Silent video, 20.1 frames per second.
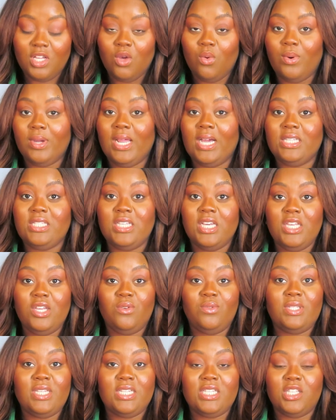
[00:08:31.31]
when I tell
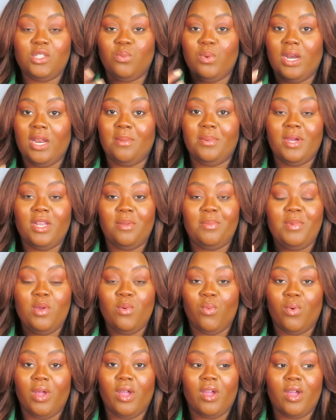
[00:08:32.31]
you this is what I'm going to be
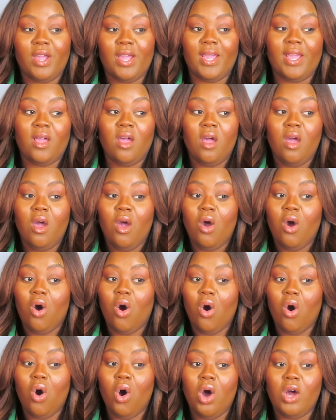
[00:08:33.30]
wearing
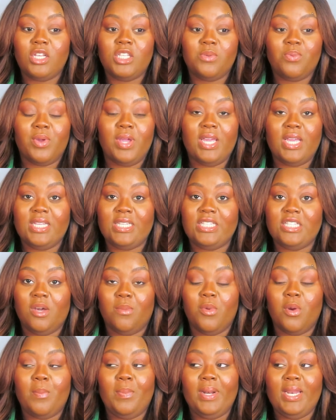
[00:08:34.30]
all spring and
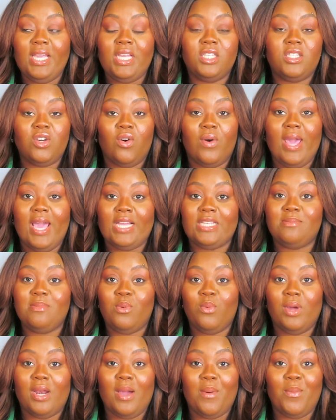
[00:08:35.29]
summer, please don't ask me
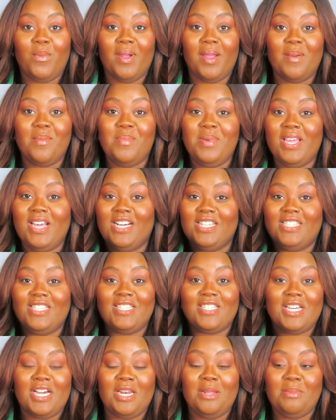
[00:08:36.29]
what I'm wearing, because
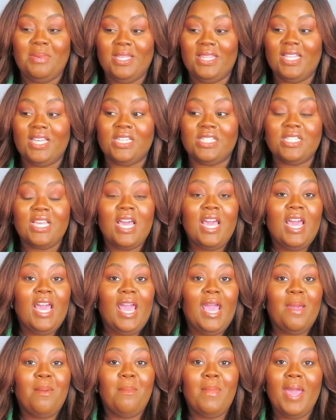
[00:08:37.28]
it's going to be this.
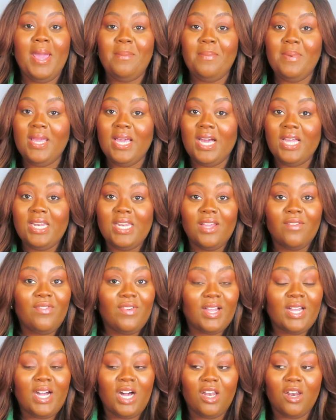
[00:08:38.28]
It may be a
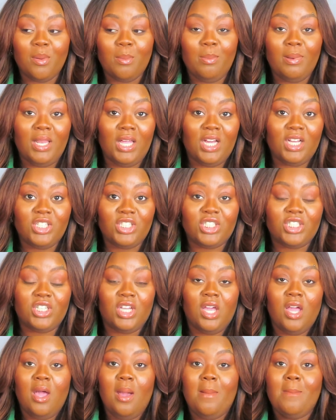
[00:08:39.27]
different color blush,
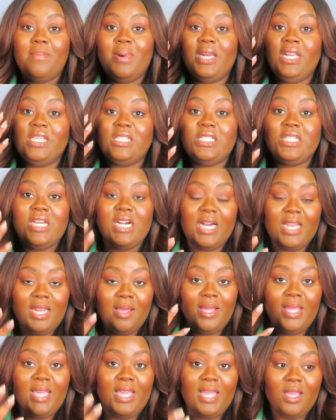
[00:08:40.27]
but it's going
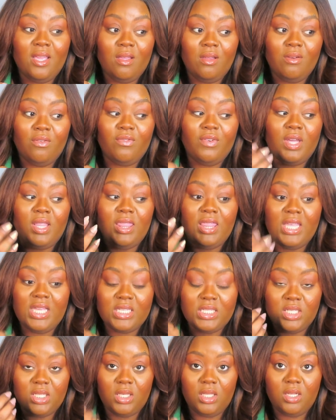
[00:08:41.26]
to give
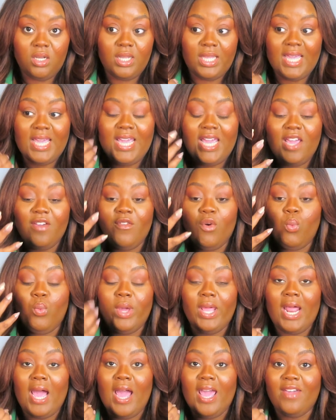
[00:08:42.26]
this look. Even
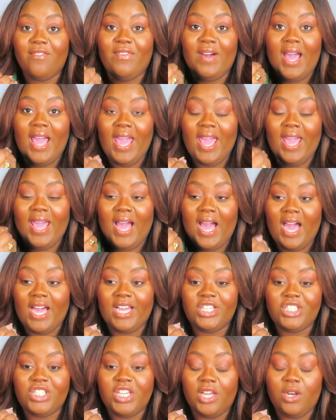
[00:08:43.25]
if I add
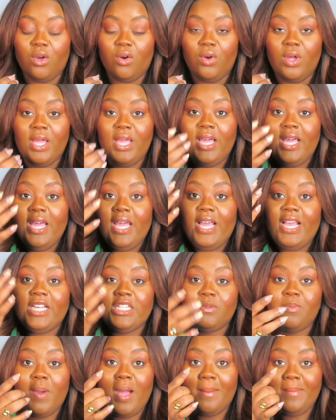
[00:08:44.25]
eyeshadow,
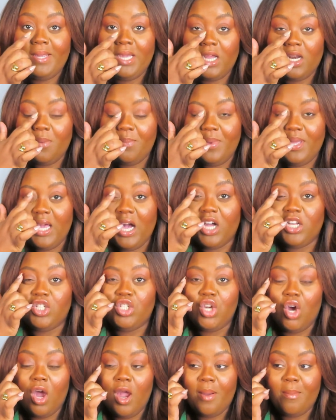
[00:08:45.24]
it's probably going to be a
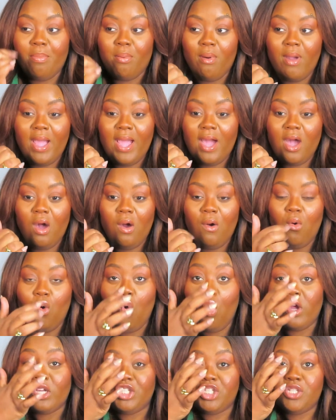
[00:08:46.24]
dark brown
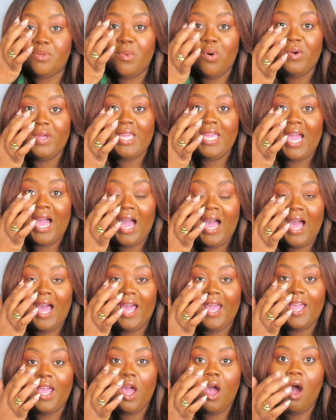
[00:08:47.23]
or a smoky
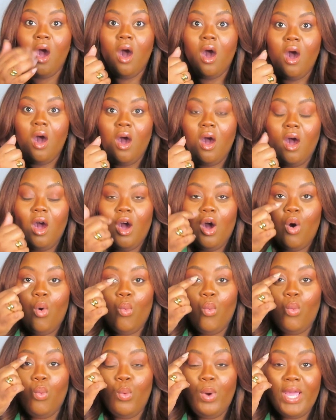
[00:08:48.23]
eye
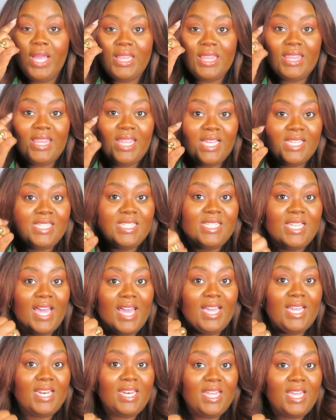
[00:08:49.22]
with this
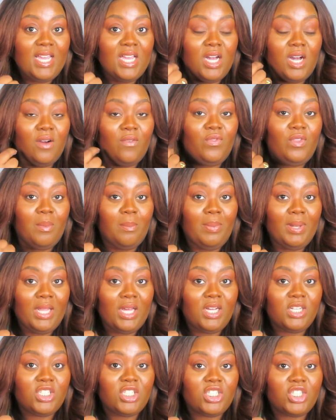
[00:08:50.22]
technique of the
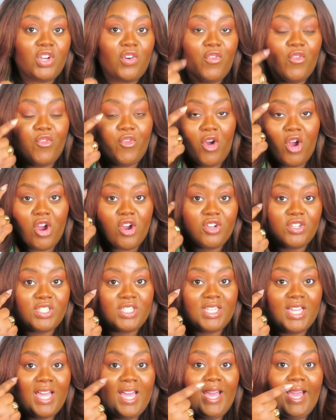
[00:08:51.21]
blush first,
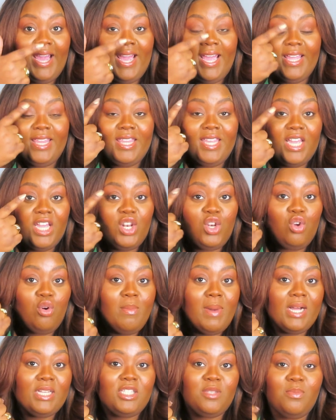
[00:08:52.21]
and then do
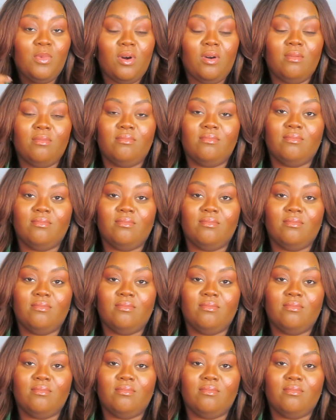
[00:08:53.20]
my smoke.